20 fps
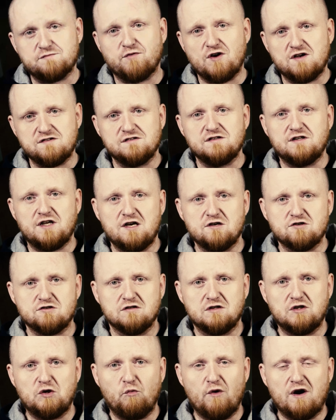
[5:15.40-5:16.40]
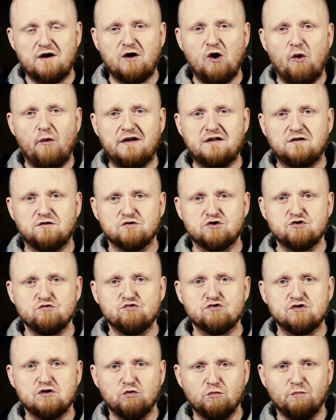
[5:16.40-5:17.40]
presentation, we're going to
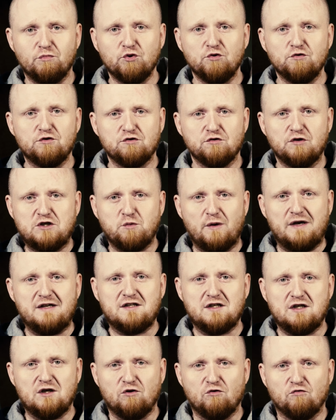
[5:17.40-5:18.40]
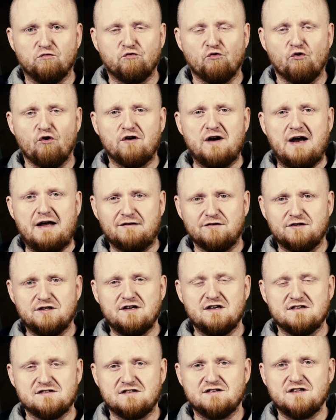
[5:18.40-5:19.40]
choose Ubuntu 20.04
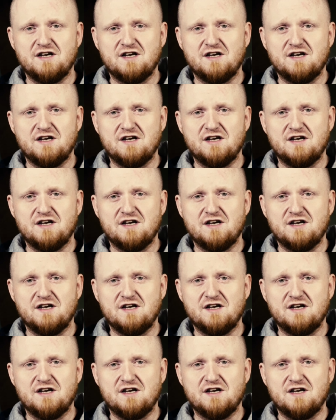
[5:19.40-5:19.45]
LTS